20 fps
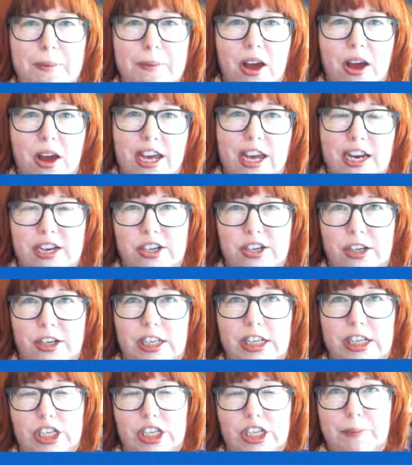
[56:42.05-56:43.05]
online at
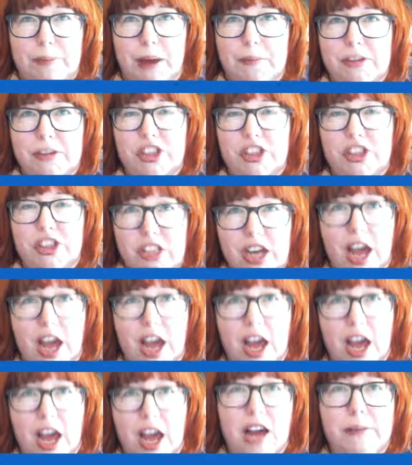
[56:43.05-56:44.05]

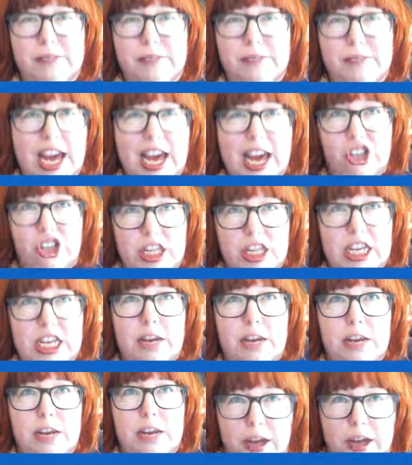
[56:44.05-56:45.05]

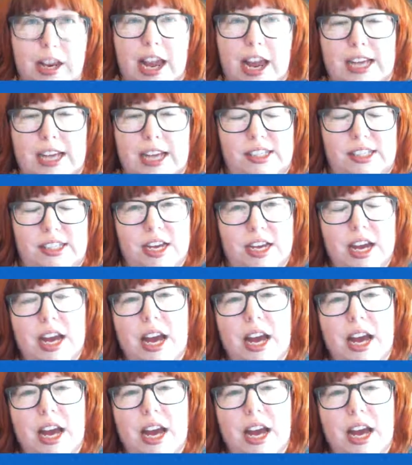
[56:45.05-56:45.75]
totallylegitpublishing.com/the podcast.